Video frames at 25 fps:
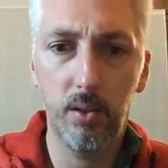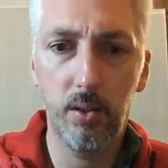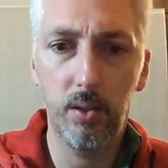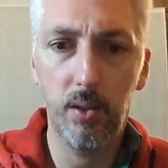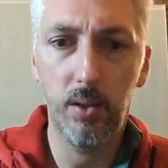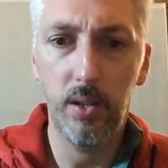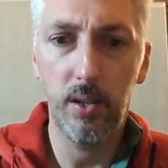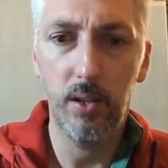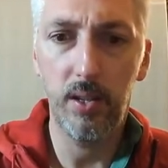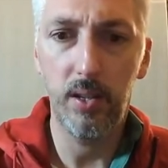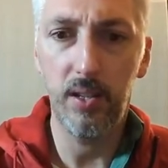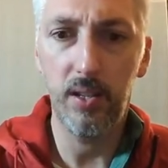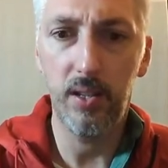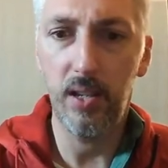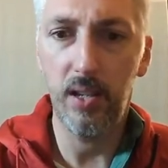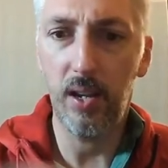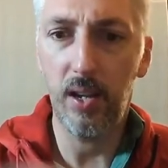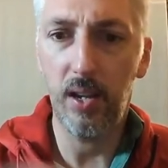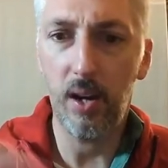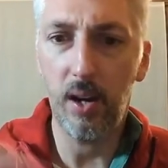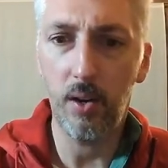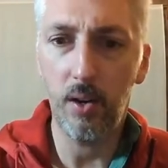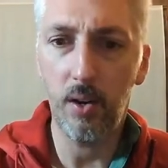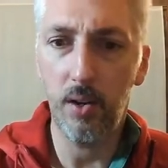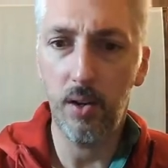
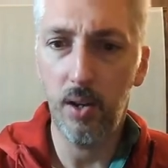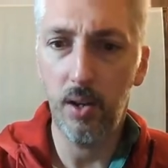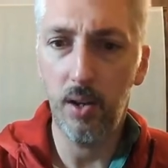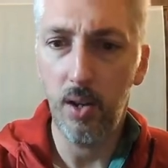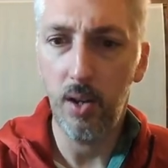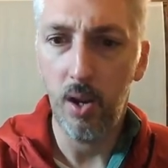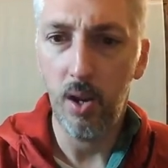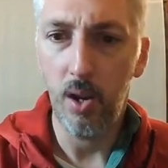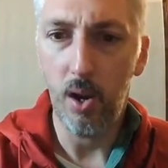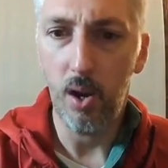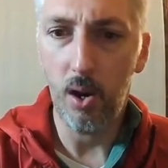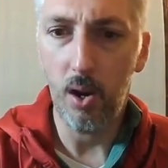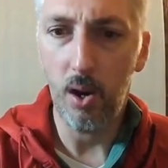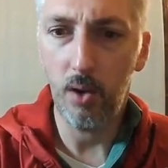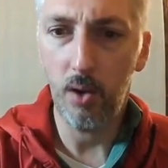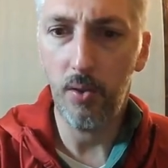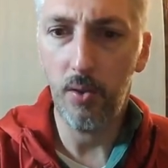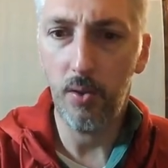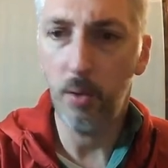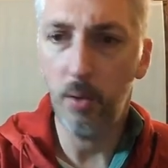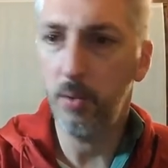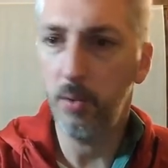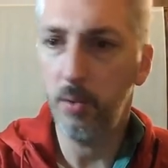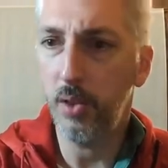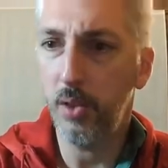
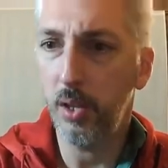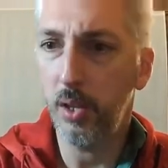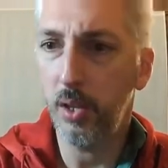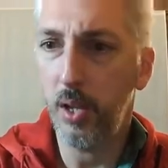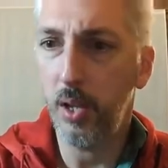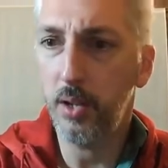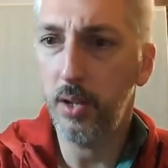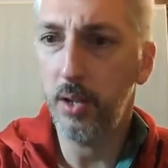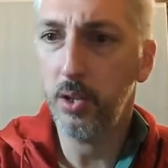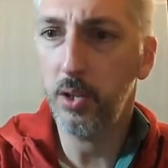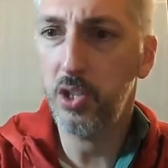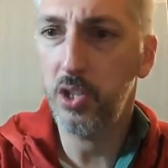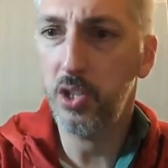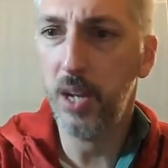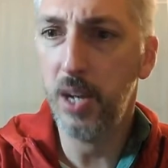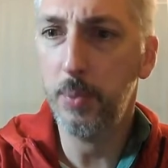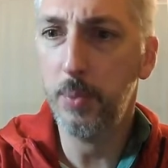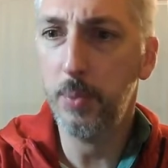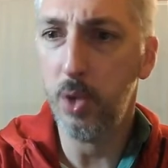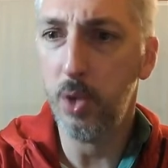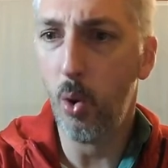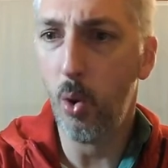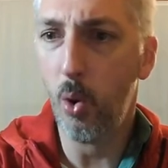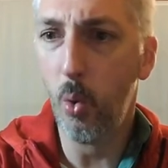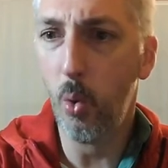the lighter shapes
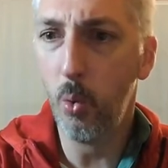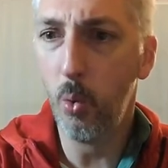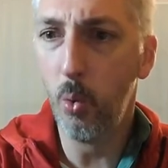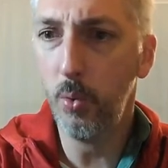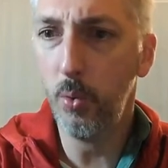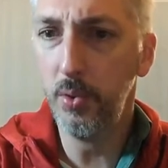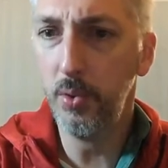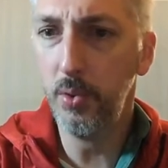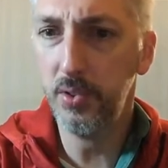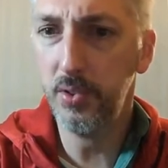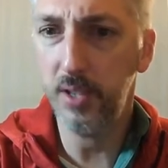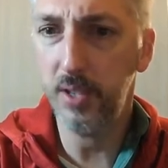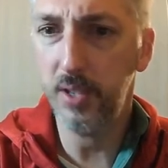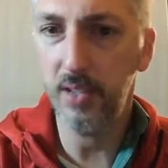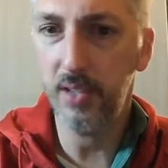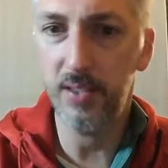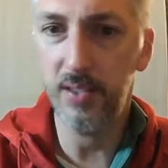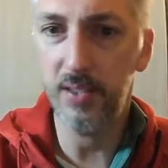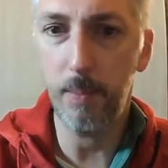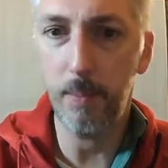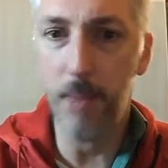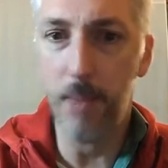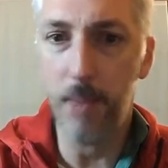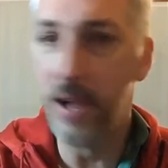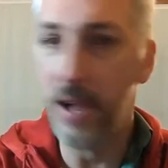holes? Is the
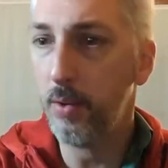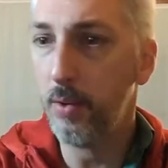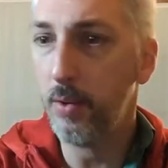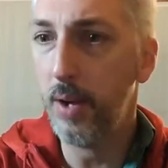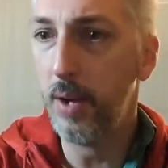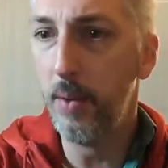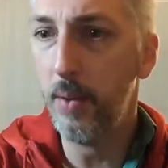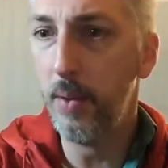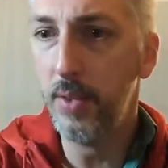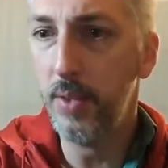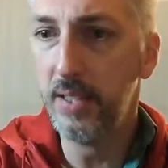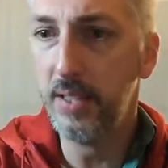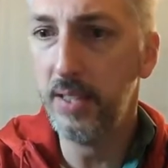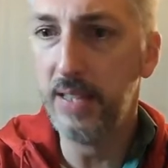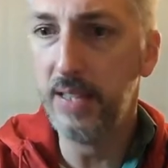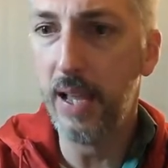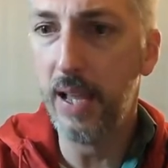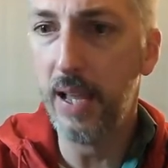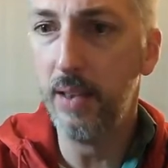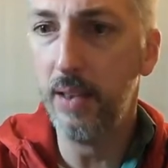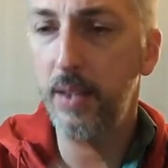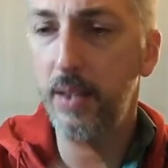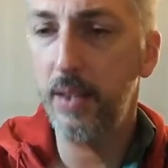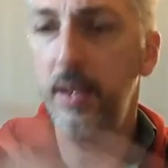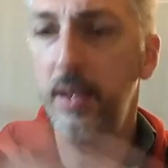background the
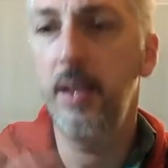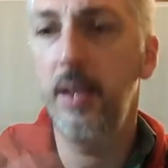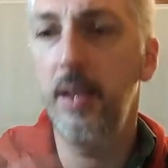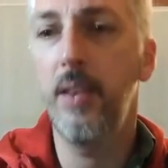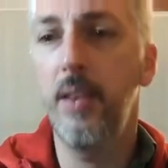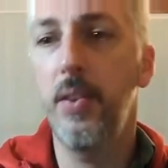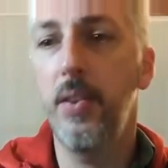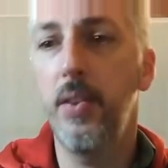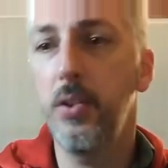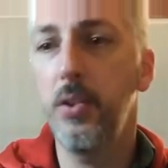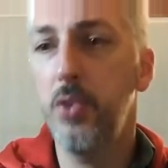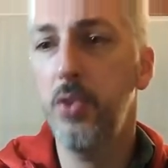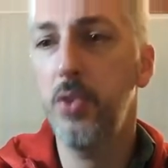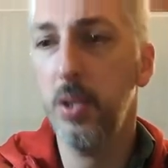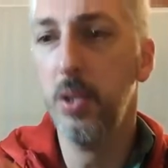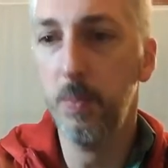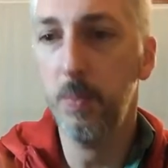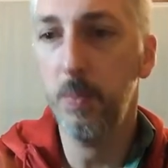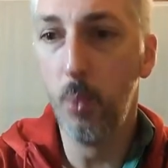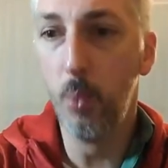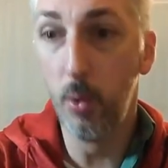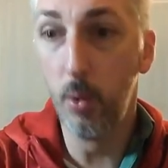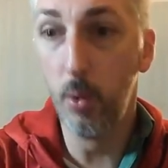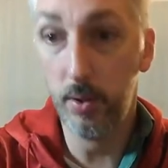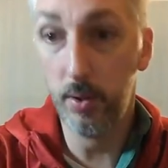solid? There's just
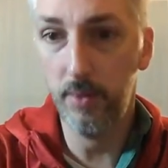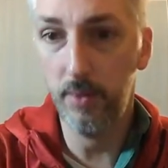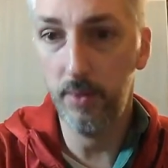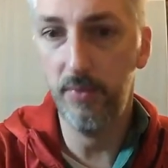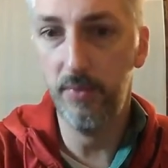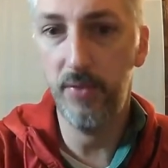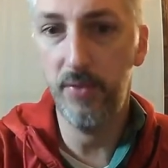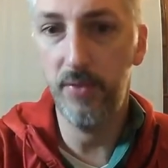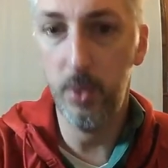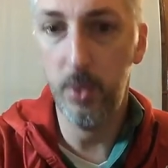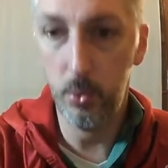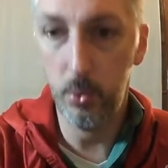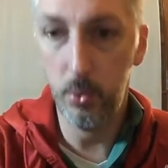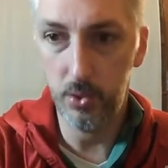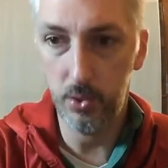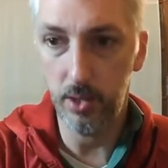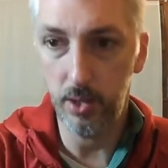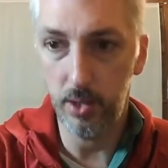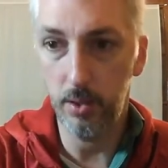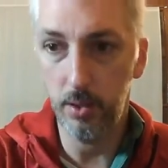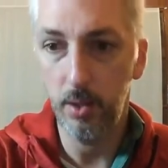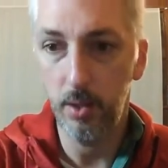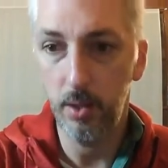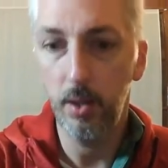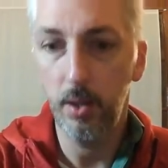more confusion.
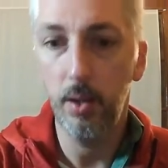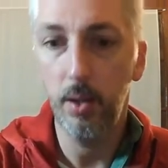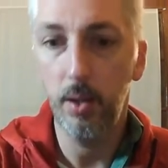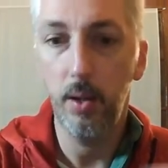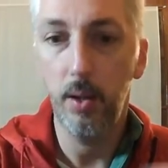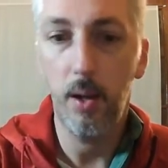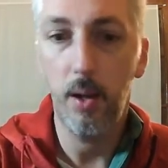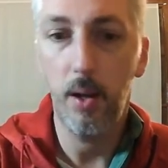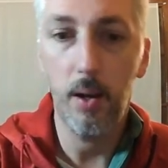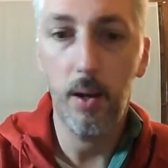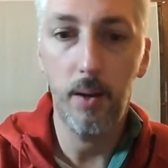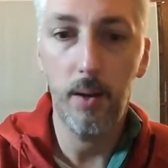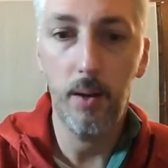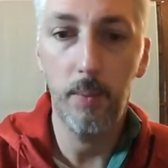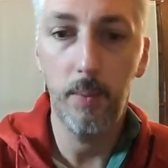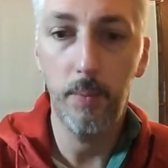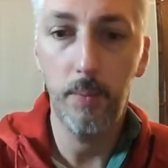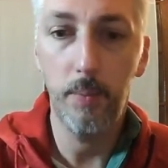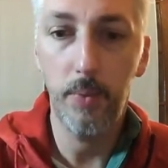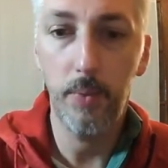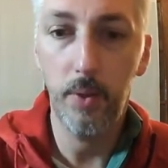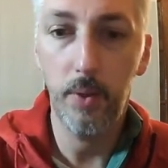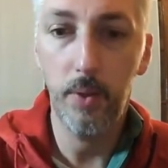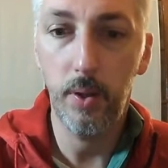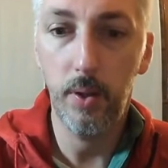And
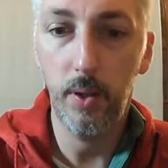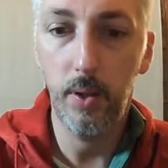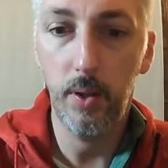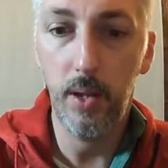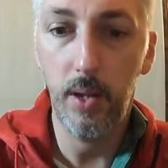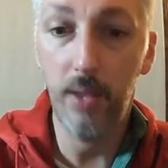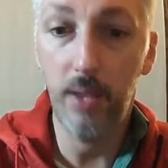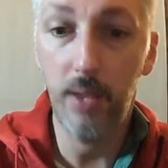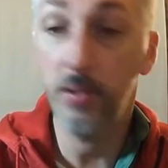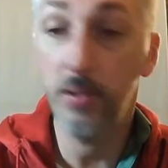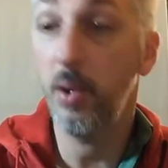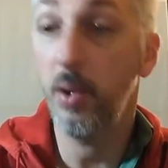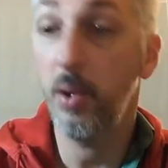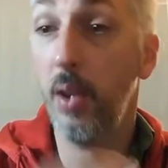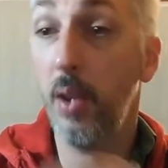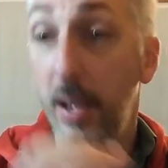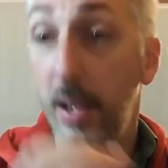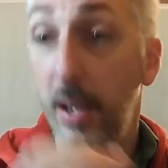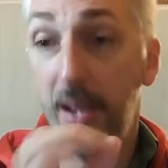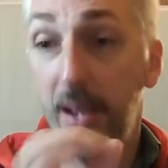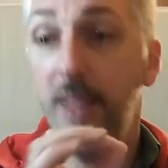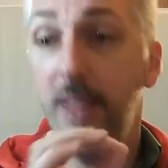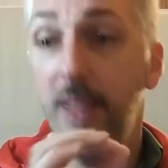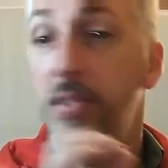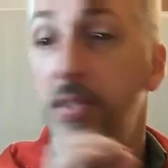
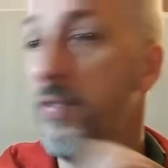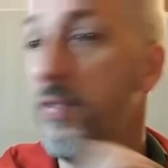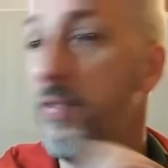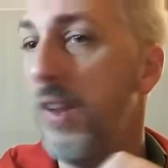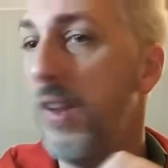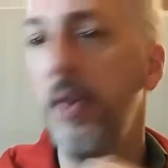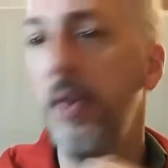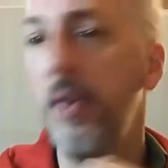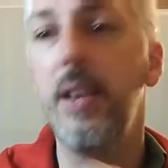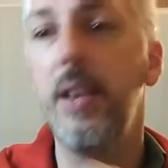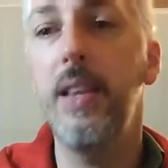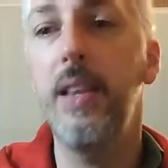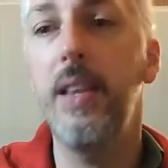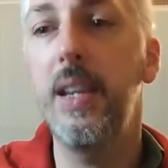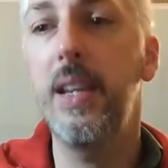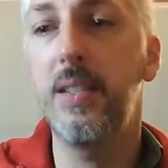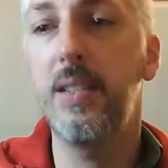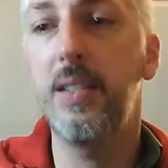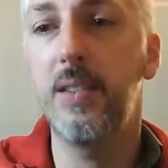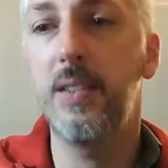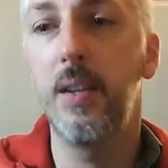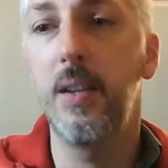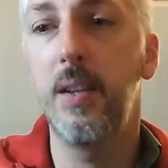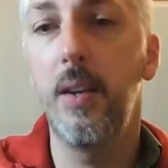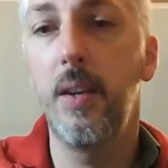at the very least,
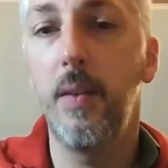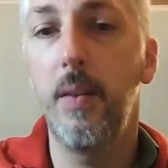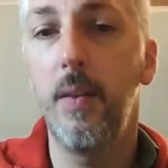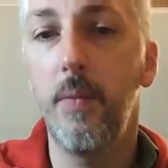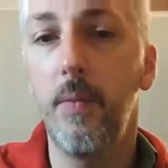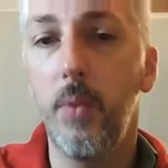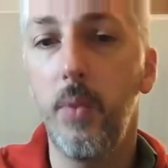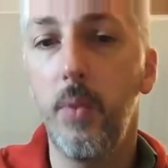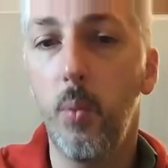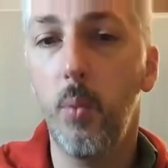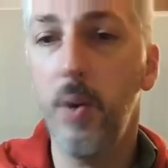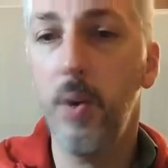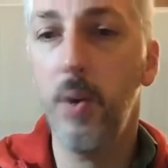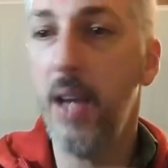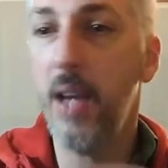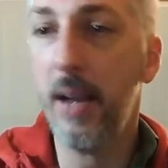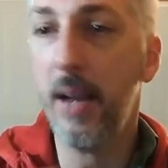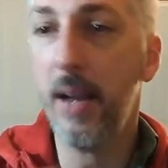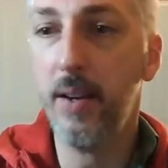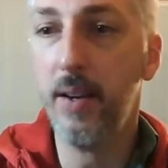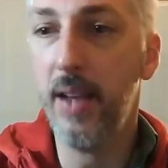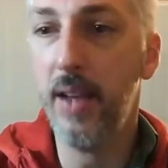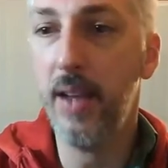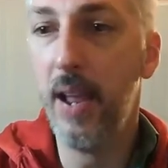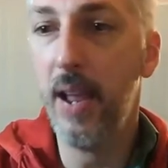we're not going
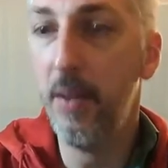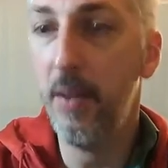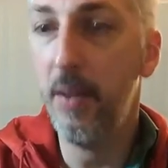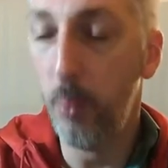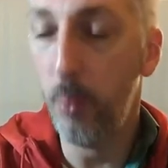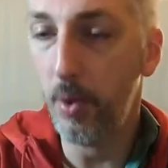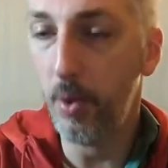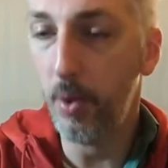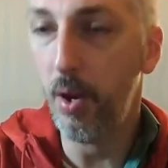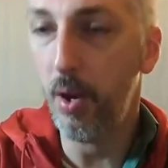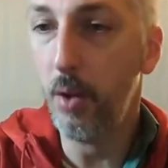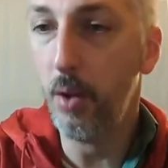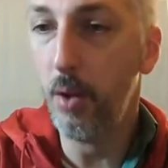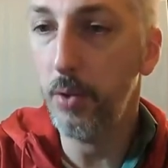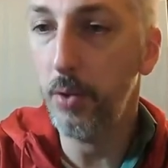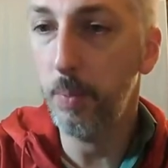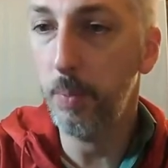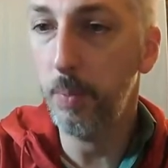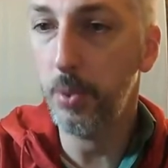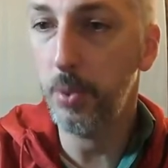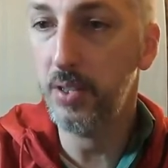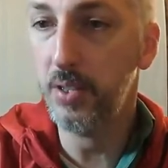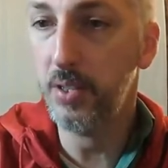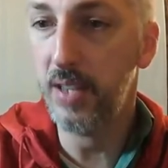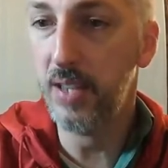to have
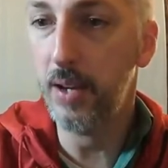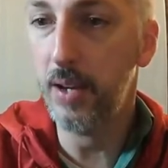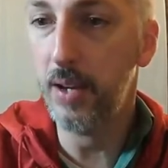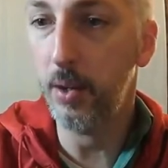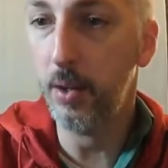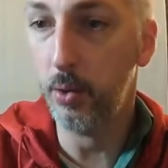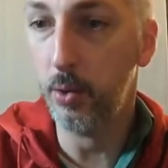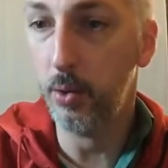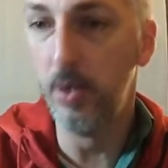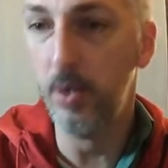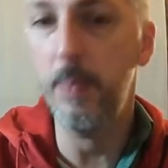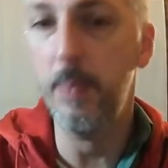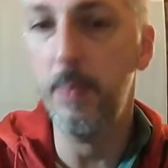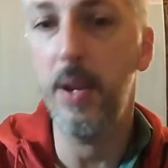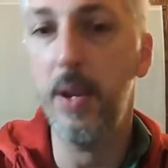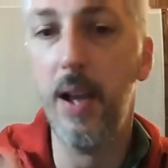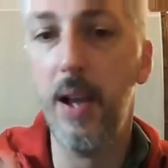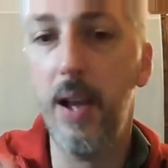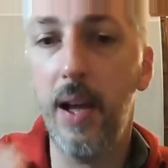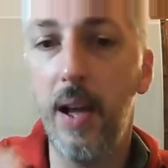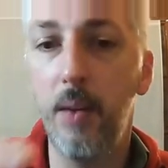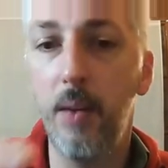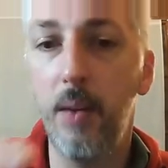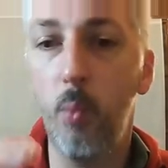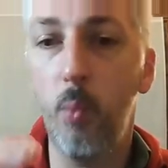100% agreement on